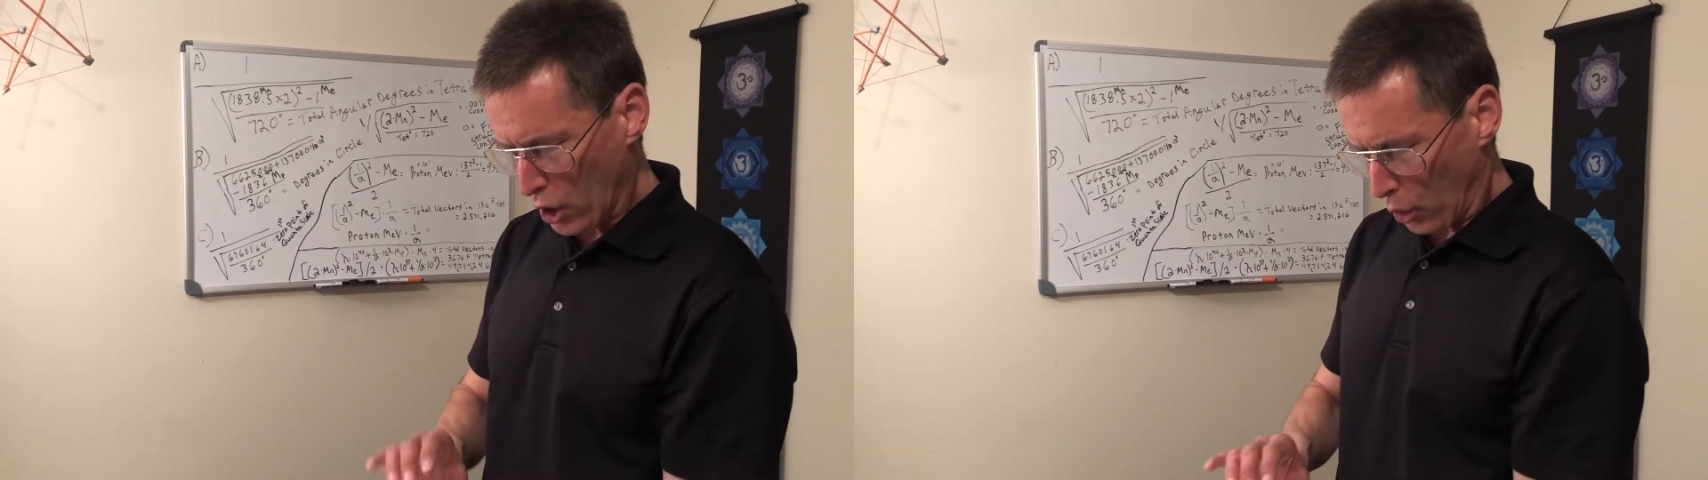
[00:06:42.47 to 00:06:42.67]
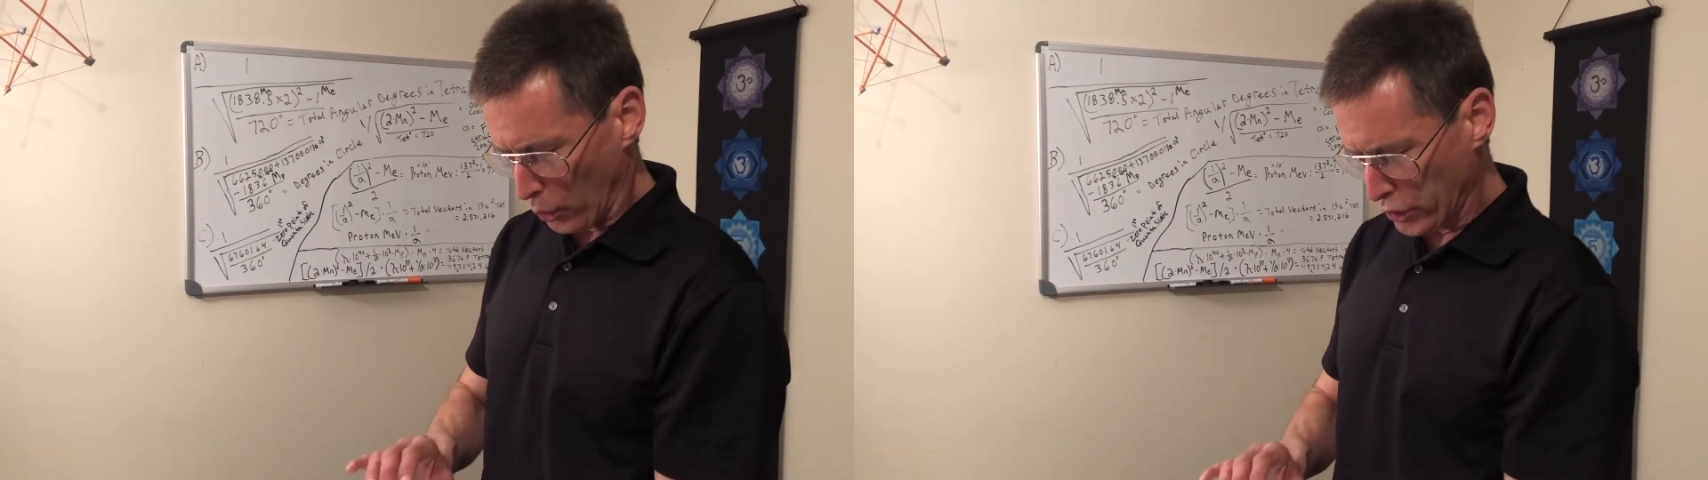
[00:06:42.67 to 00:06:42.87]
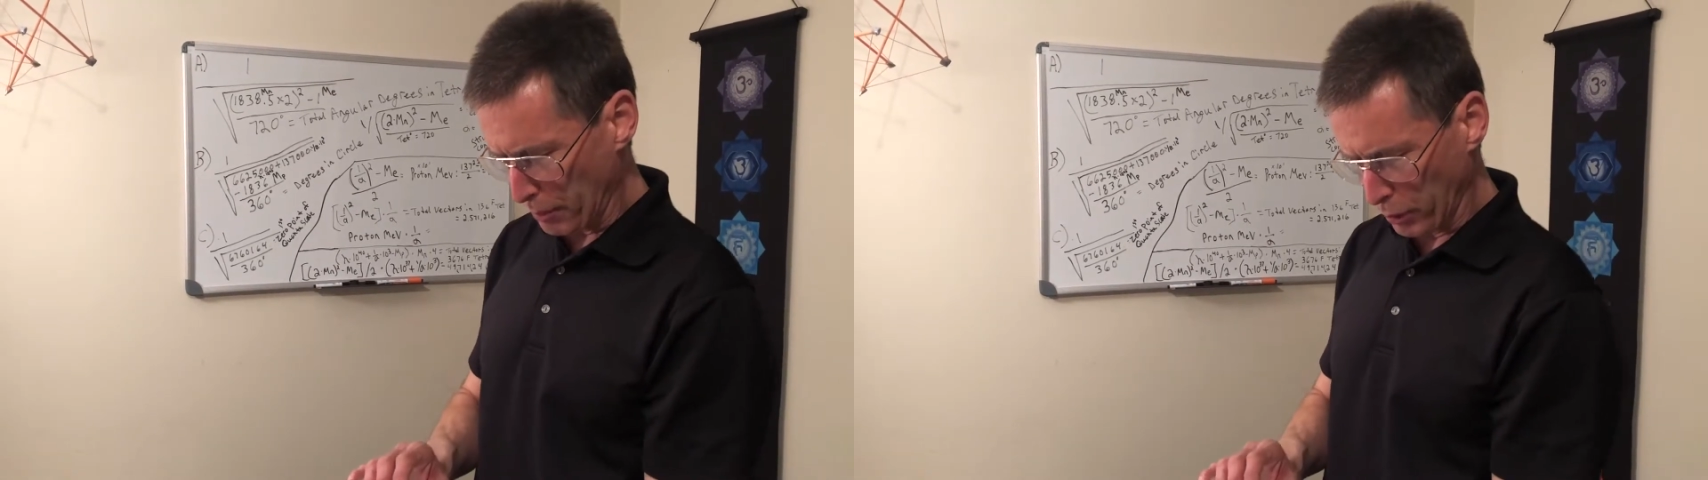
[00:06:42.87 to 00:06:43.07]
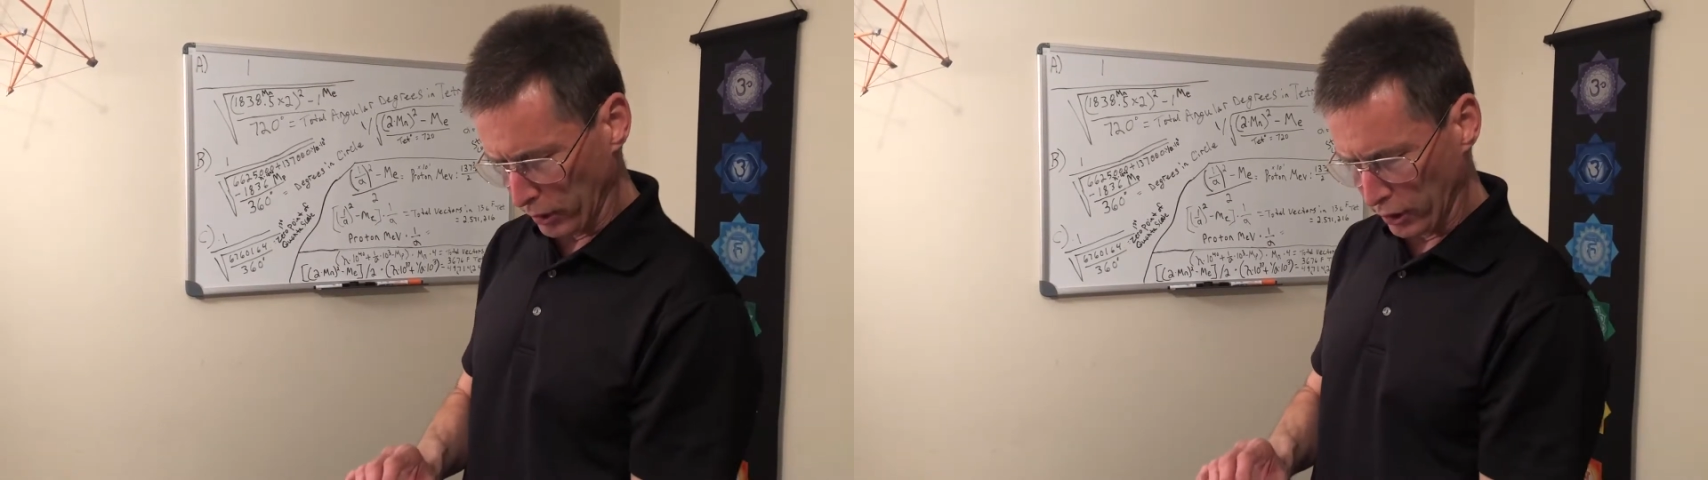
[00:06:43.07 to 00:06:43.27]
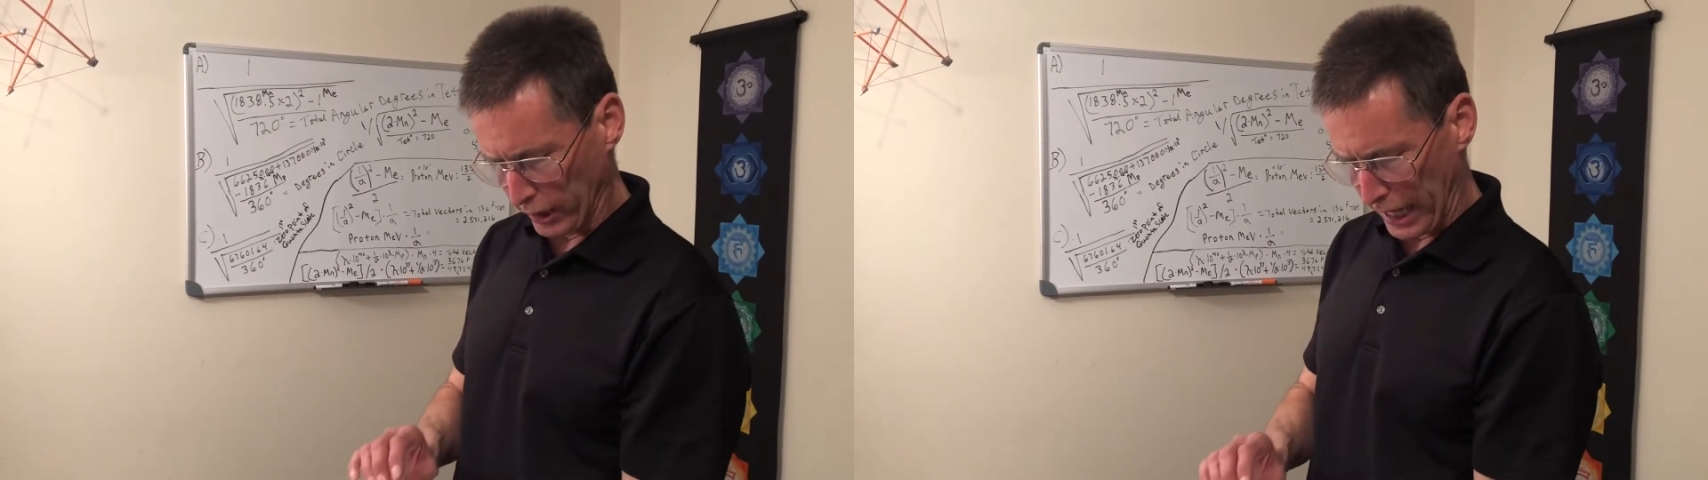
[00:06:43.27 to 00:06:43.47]
or separate
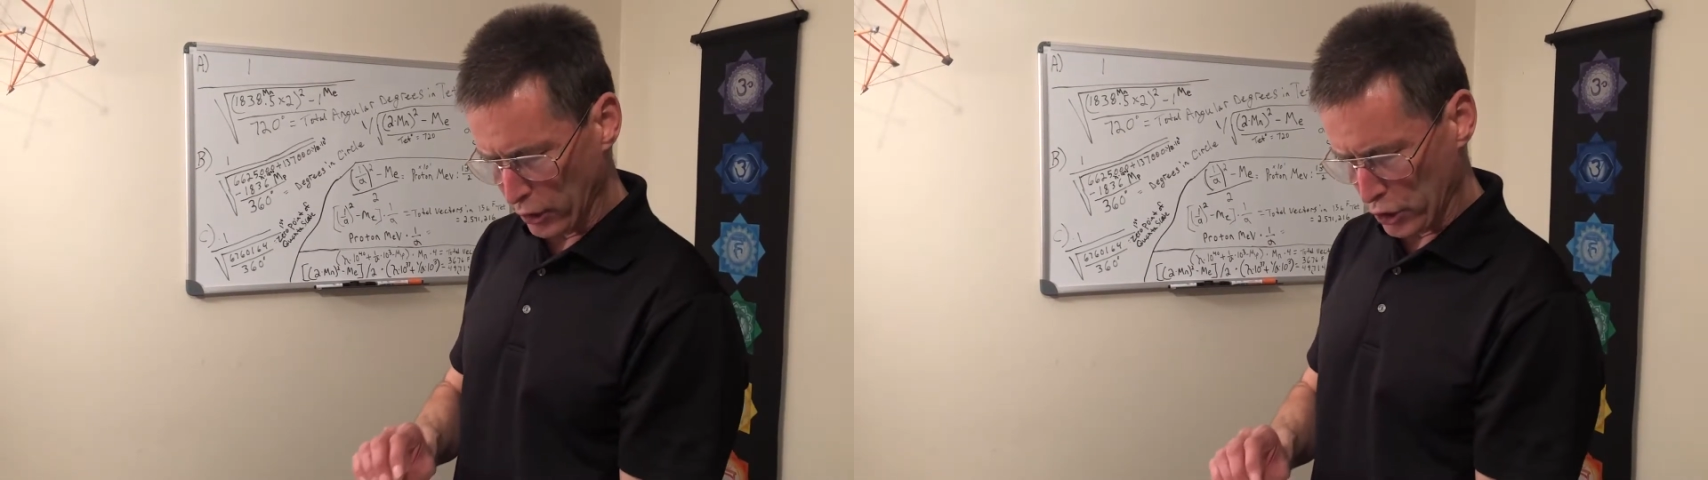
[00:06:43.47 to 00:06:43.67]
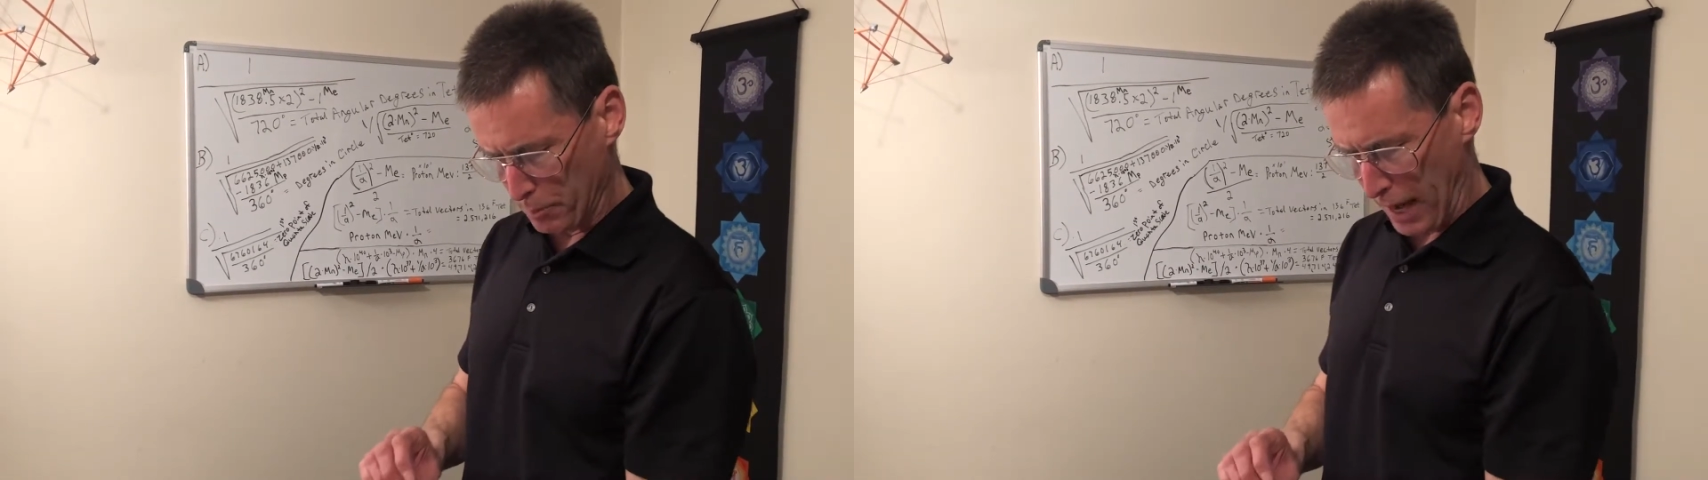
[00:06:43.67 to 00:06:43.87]
little energy